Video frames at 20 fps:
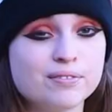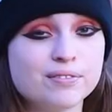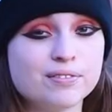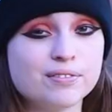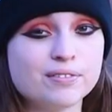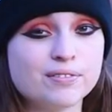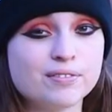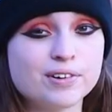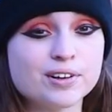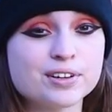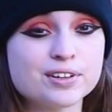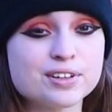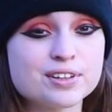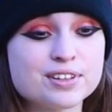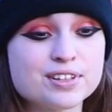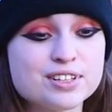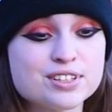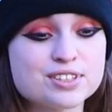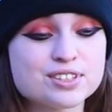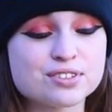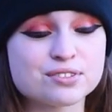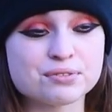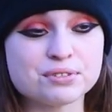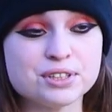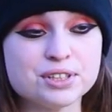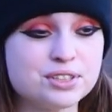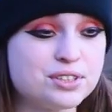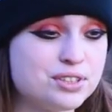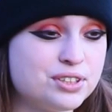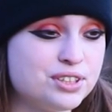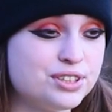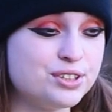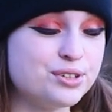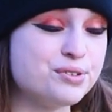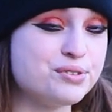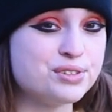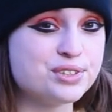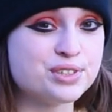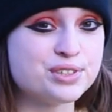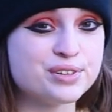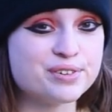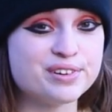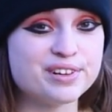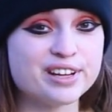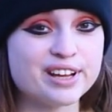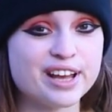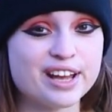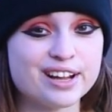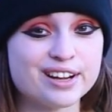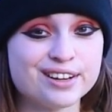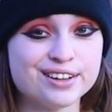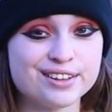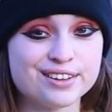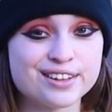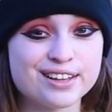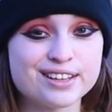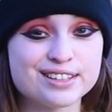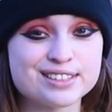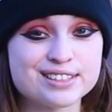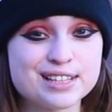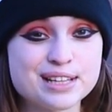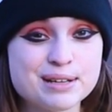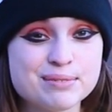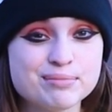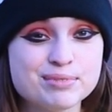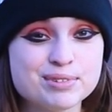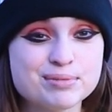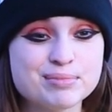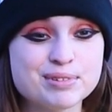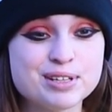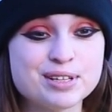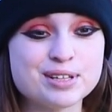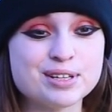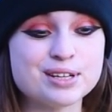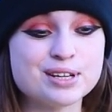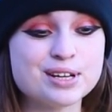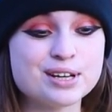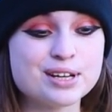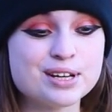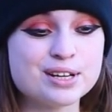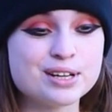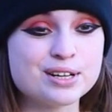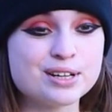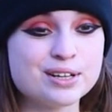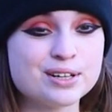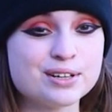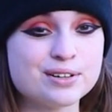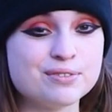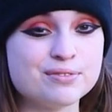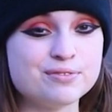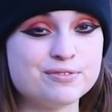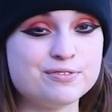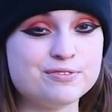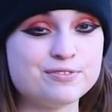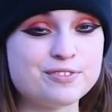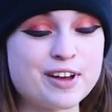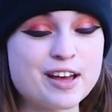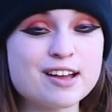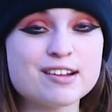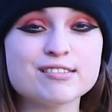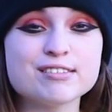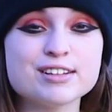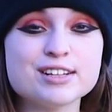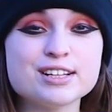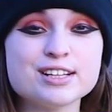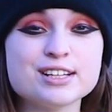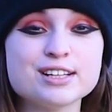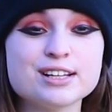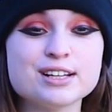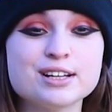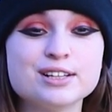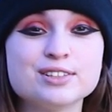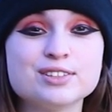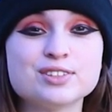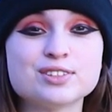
what are these three dudes doing here? They seem to be very